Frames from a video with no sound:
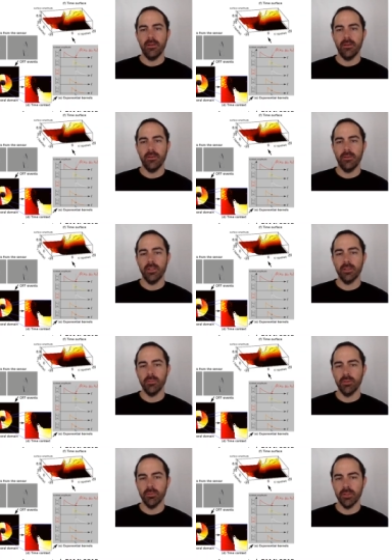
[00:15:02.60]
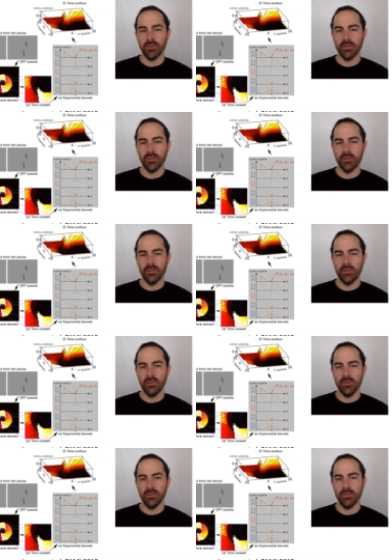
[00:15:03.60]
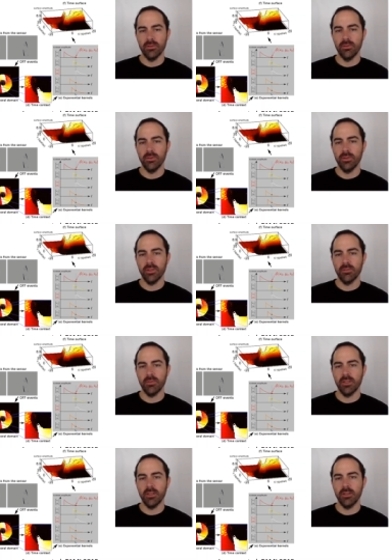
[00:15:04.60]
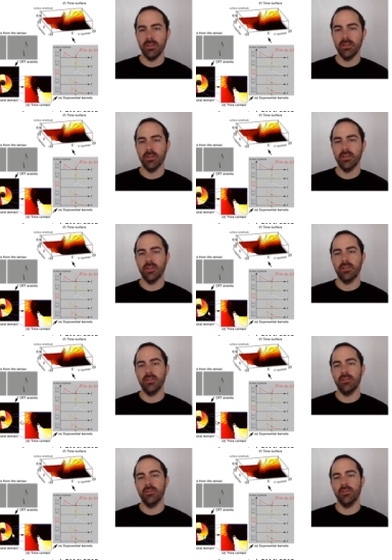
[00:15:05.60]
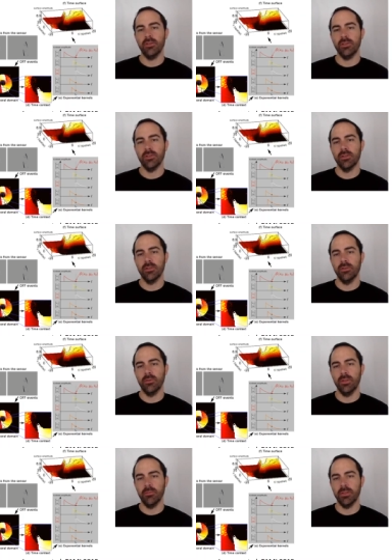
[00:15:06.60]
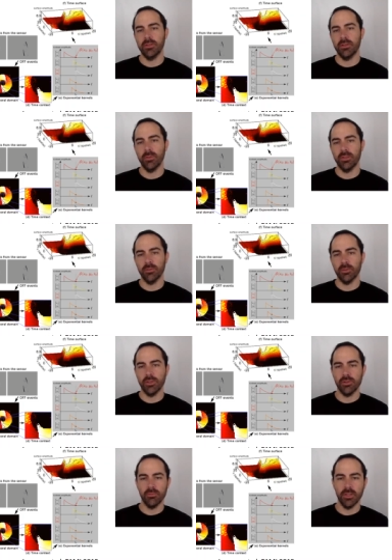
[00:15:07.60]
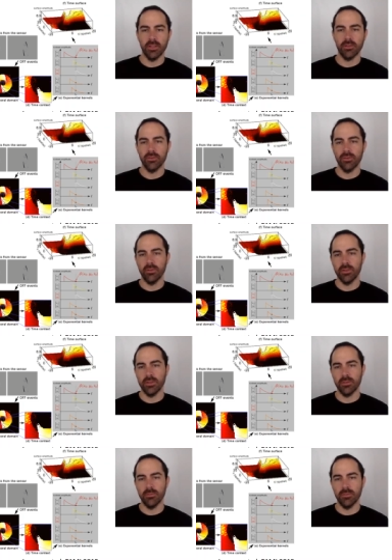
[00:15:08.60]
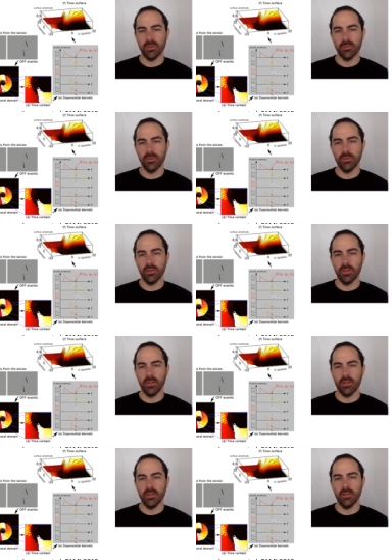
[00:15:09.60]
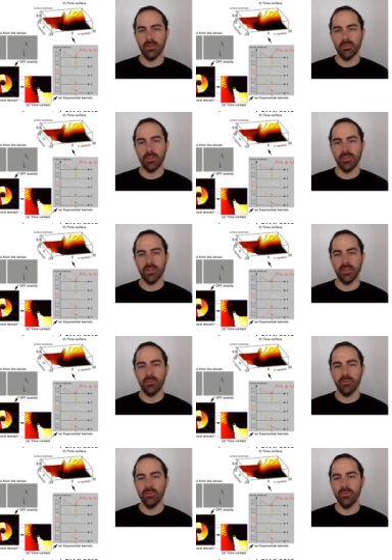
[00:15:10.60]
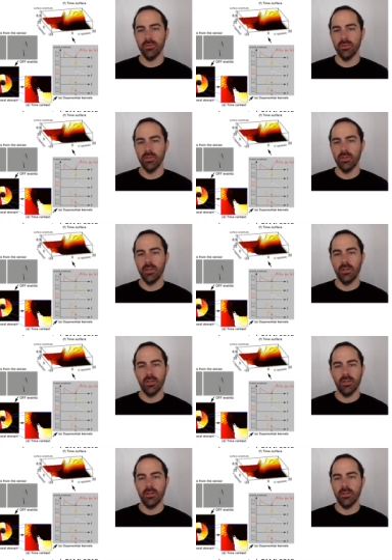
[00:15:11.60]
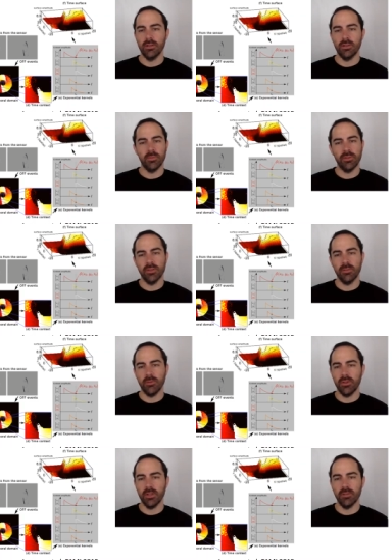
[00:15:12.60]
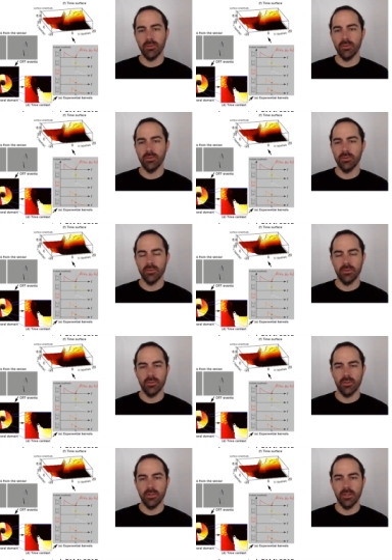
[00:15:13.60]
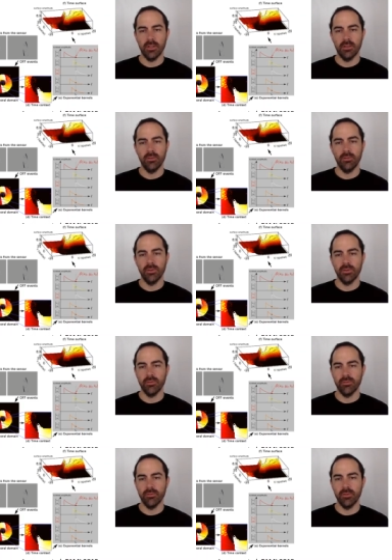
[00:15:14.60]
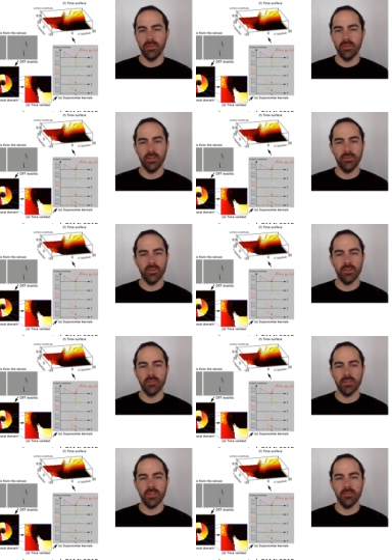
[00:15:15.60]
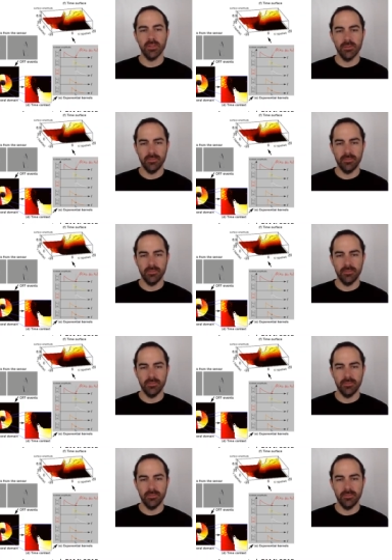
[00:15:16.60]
Uh, it can be robust uh, to noise by uh, not just doing a pixel-wise operation by considering a sp small spatial neighborhood, spatial temporal neighborhood, and doing some filtering of the timestamps.